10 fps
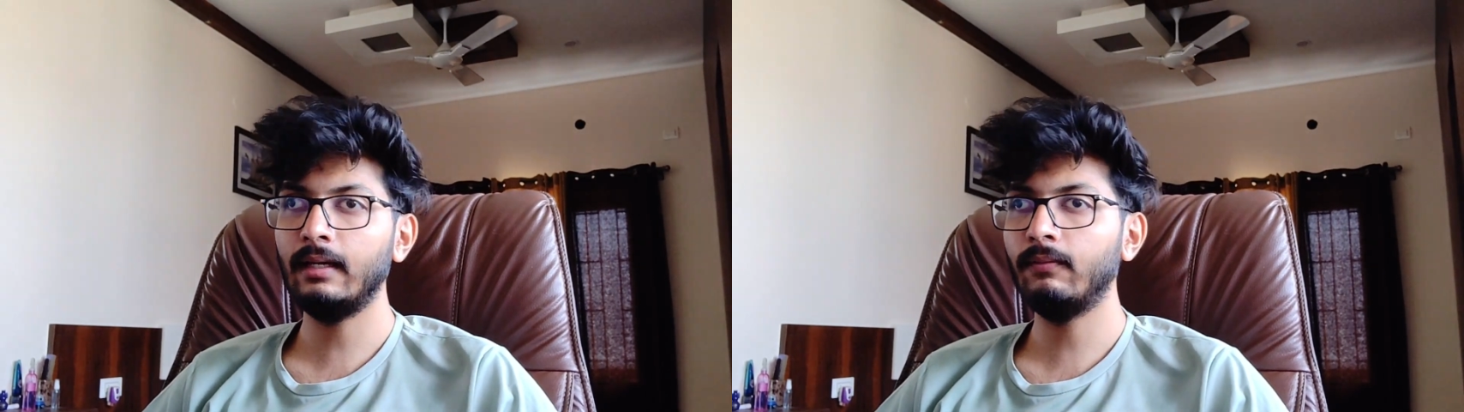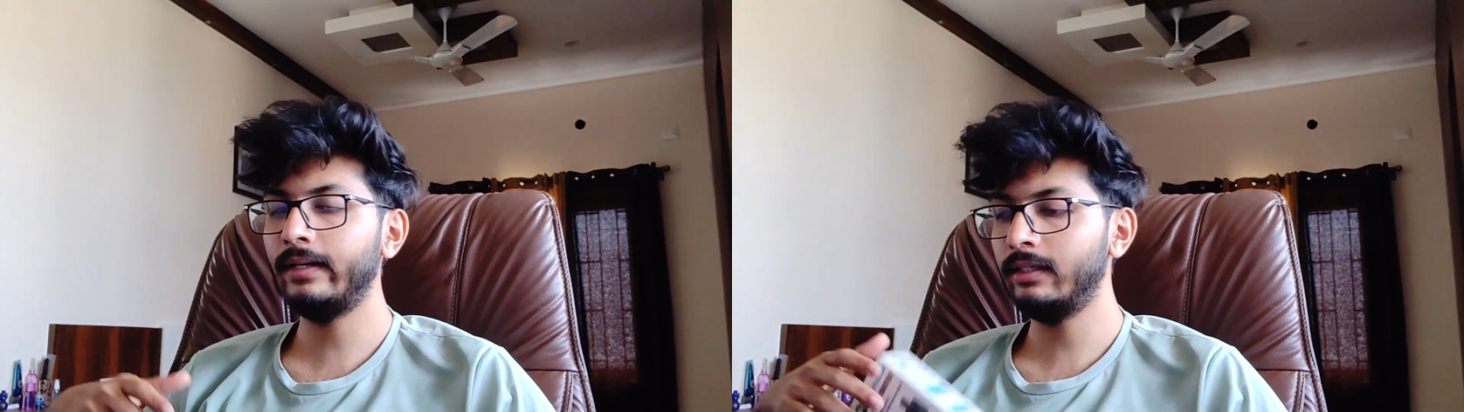
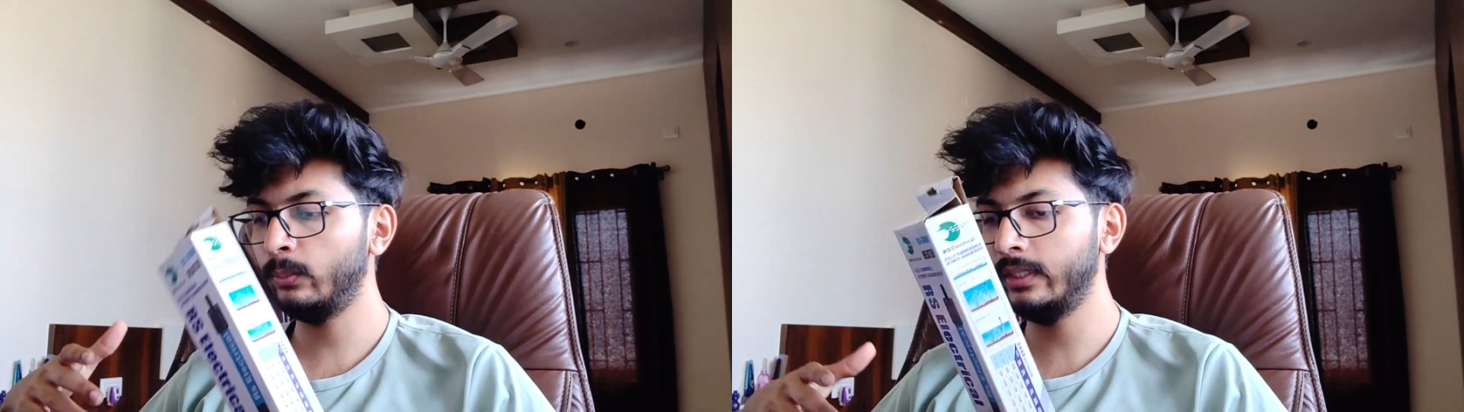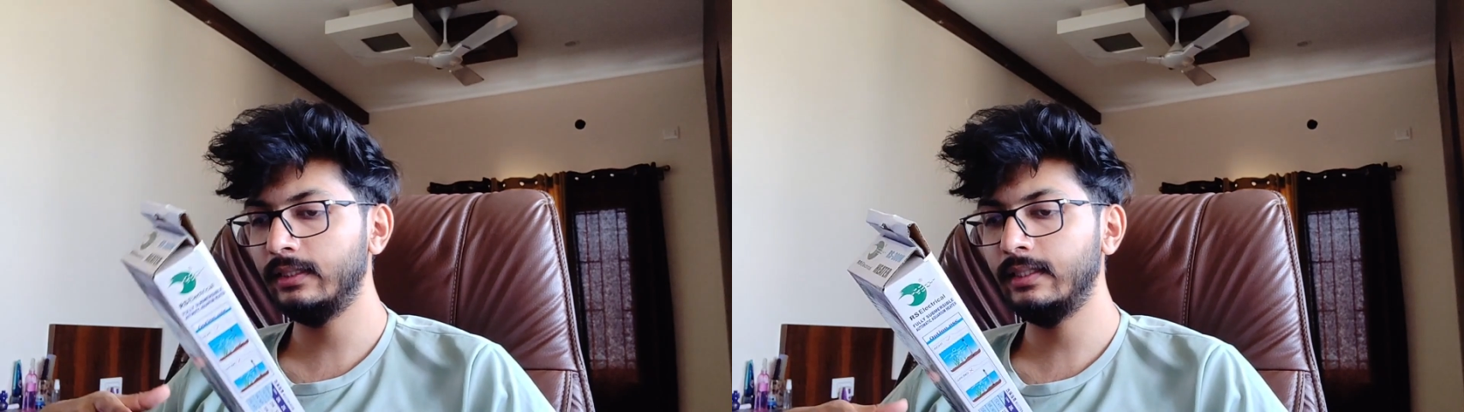I
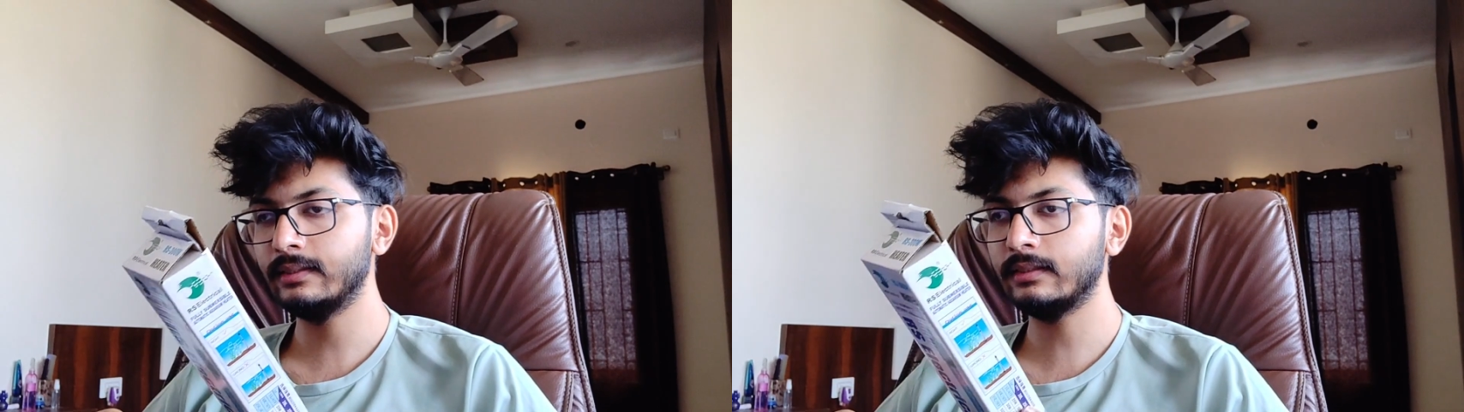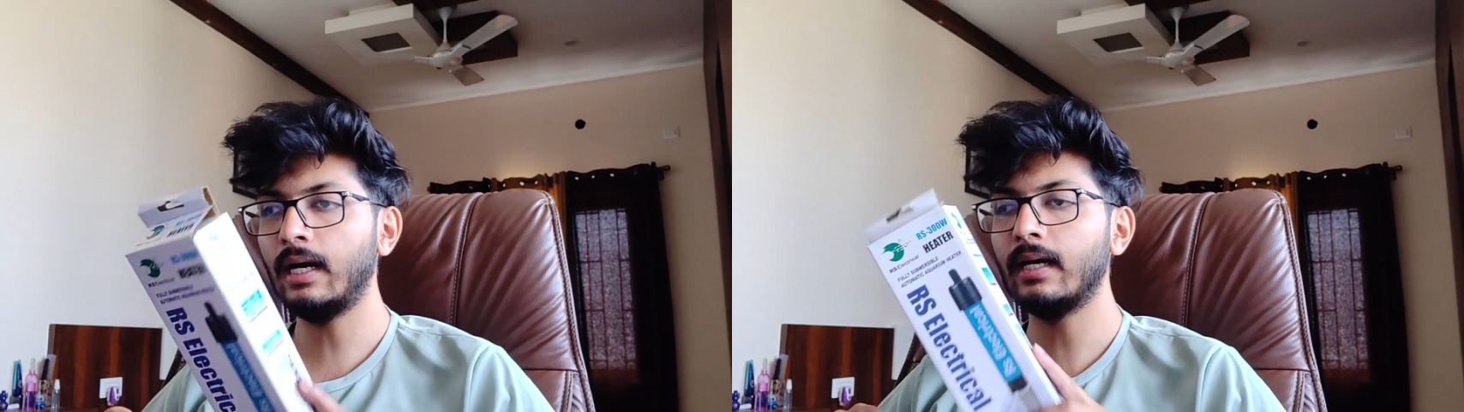went with
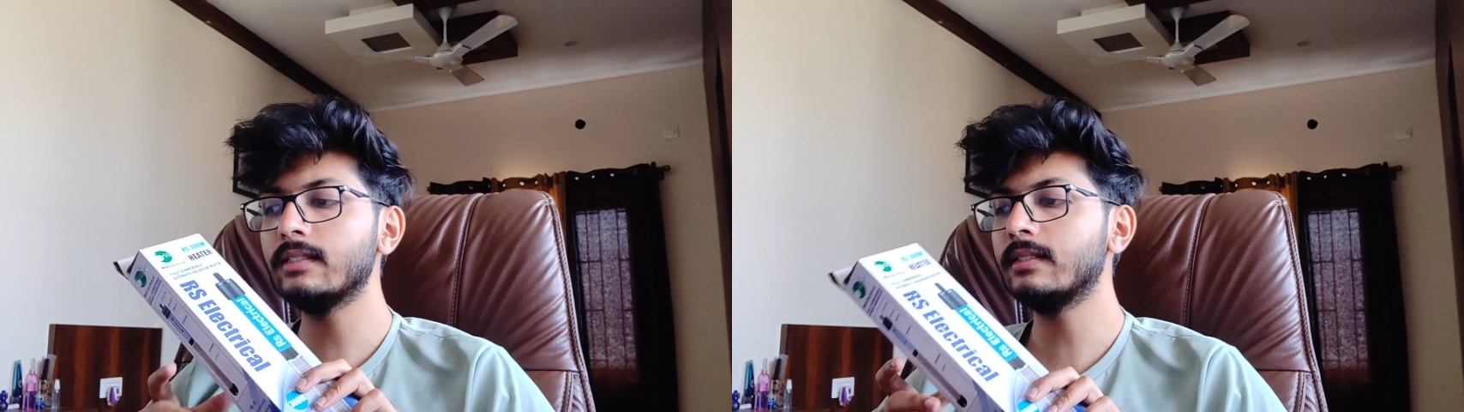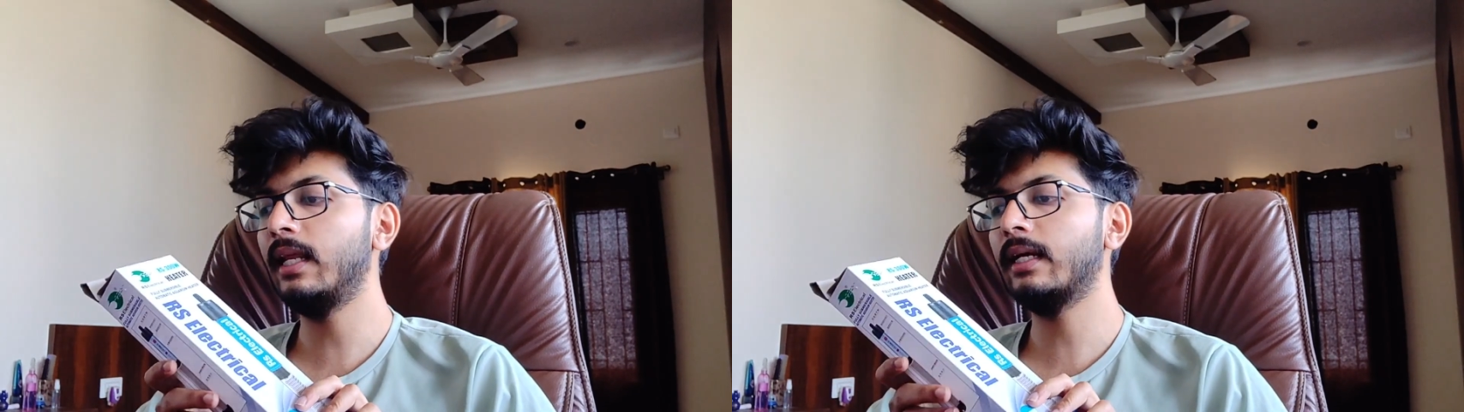this
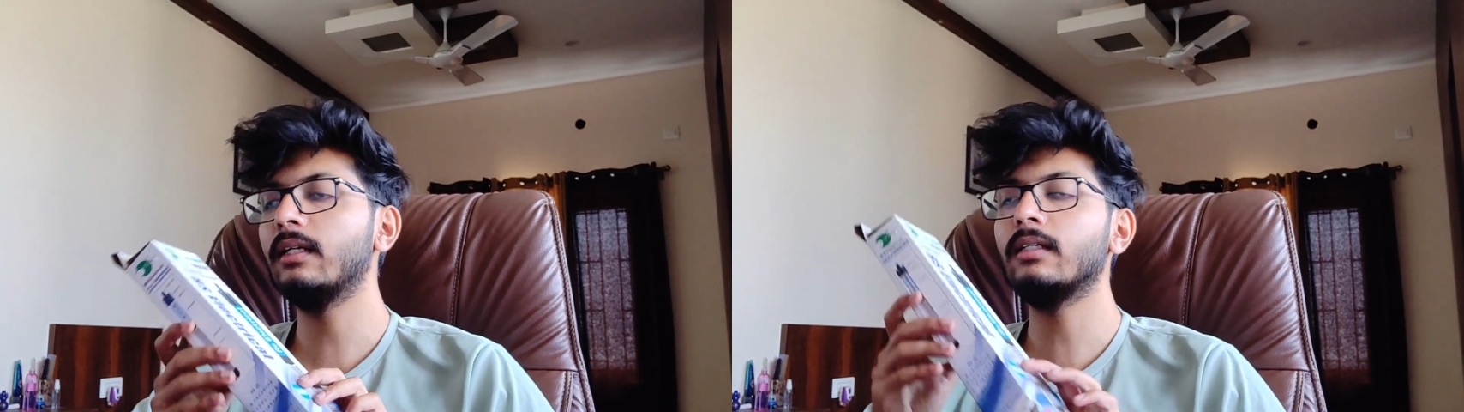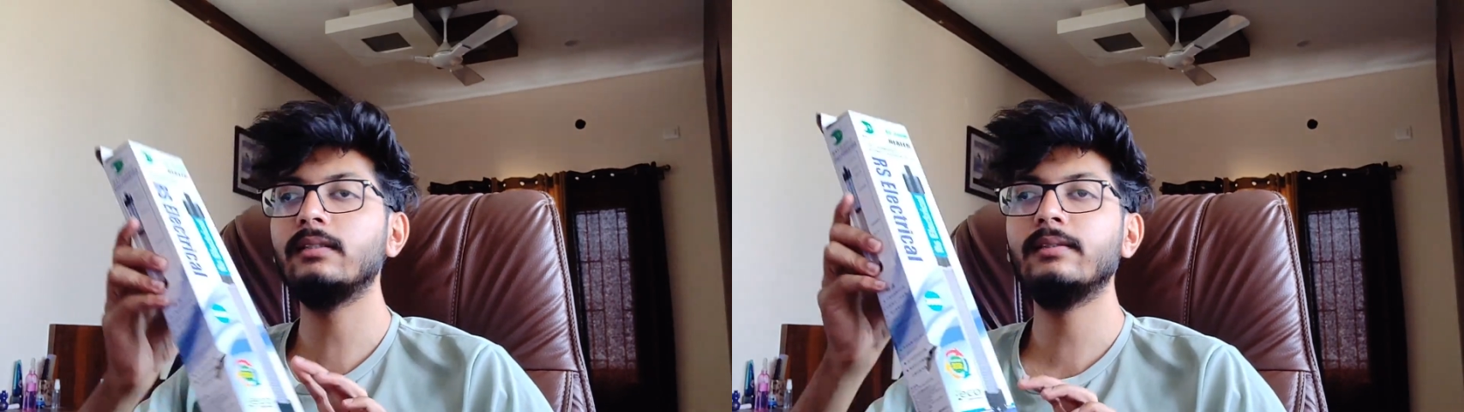RS
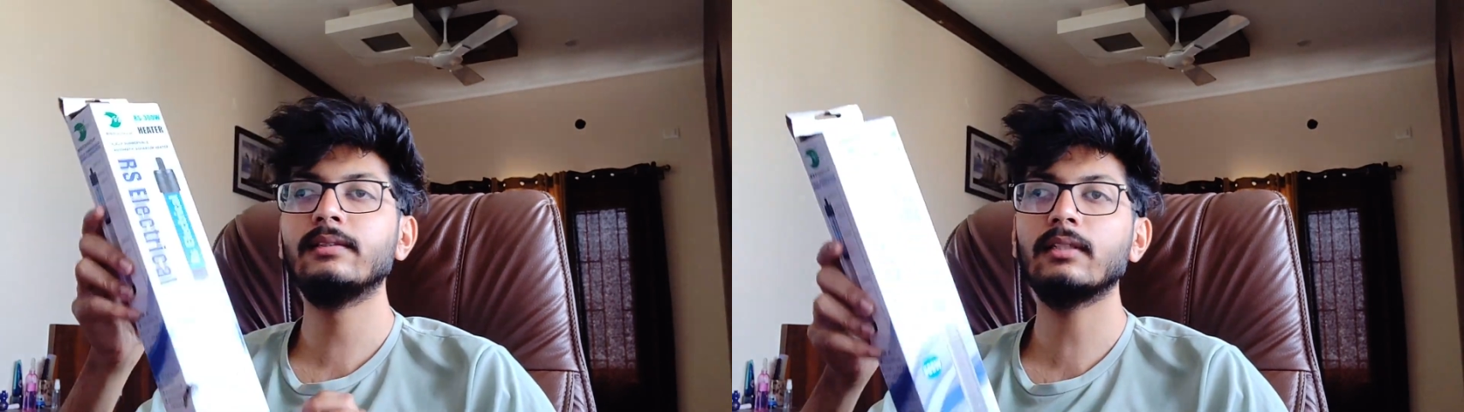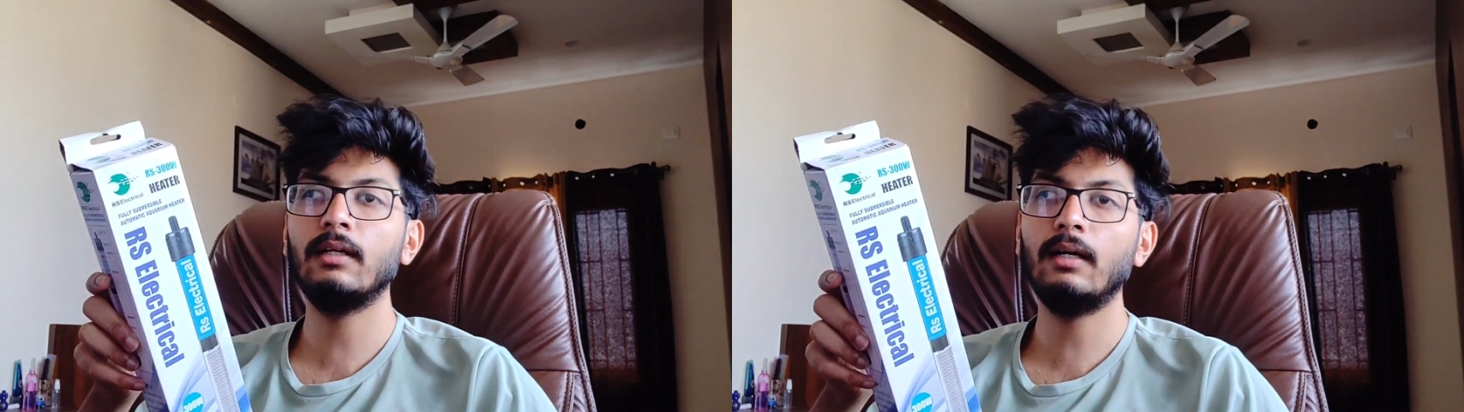
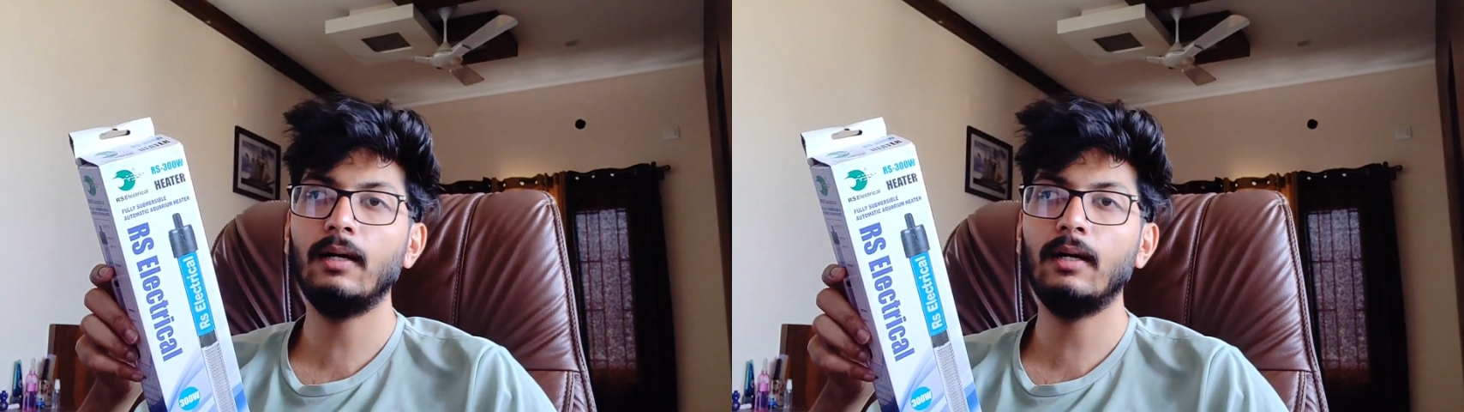Electricals